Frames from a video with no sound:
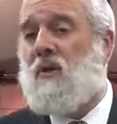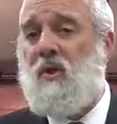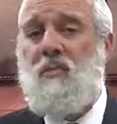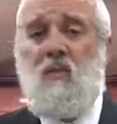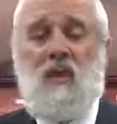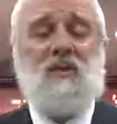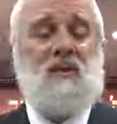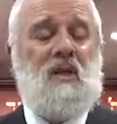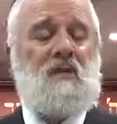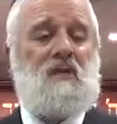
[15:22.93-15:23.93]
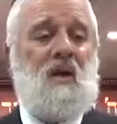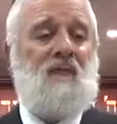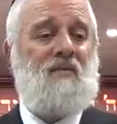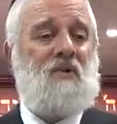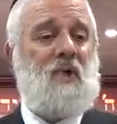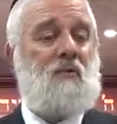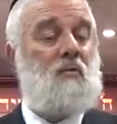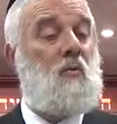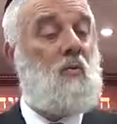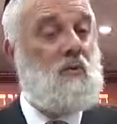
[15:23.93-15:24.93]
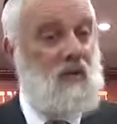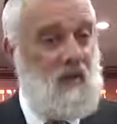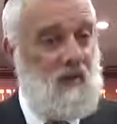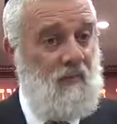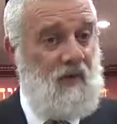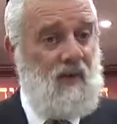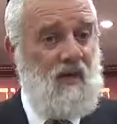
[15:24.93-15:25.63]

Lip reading: Hashem wants us to have a share to the world to come,